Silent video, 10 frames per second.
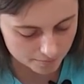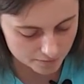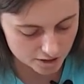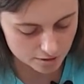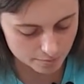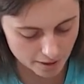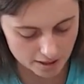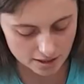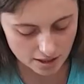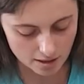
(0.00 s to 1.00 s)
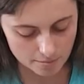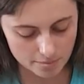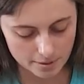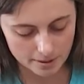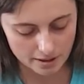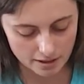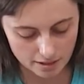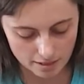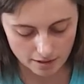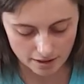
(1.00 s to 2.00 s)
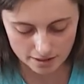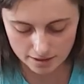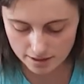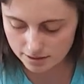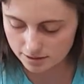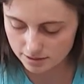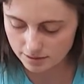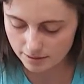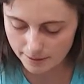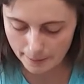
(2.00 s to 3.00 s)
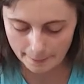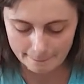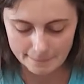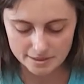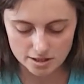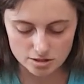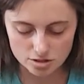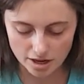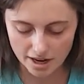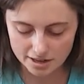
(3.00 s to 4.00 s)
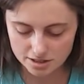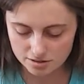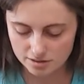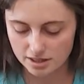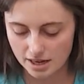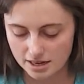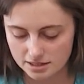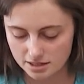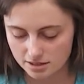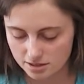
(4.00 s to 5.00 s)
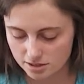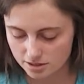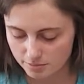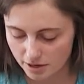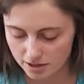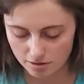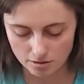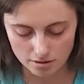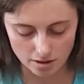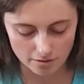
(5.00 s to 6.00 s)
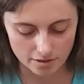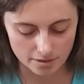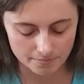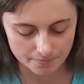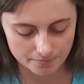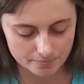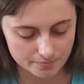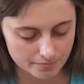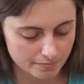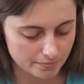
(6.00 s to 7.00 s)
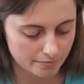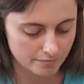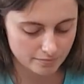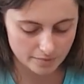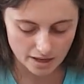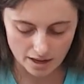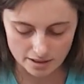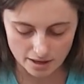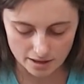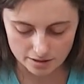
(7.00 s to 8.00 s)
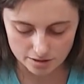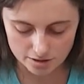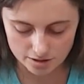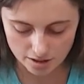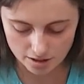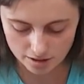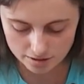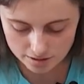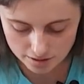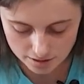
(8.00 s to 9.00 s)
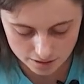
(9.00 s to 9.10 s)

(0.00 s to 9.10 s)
Just bending up like this. So straight edges are really easy because you just bend it all over and then you just